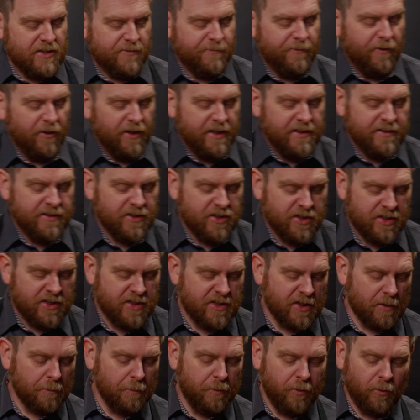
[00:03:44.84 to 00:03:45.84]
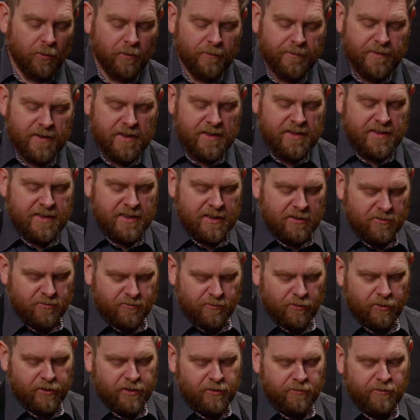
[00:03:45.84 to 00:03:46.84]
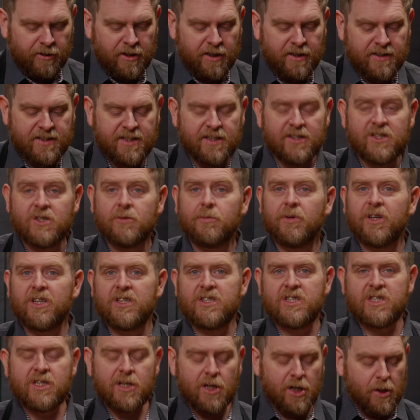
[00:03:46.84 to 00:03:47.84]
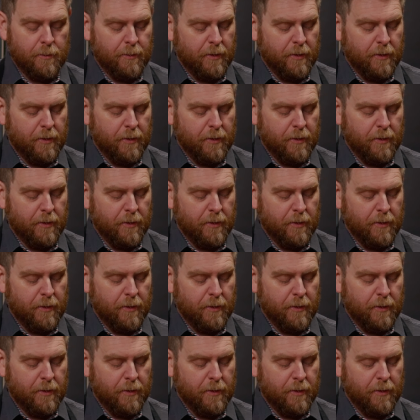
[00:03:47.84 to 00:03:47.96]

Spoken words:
fine to just dump all of these dry ingredients in. So I'm going to start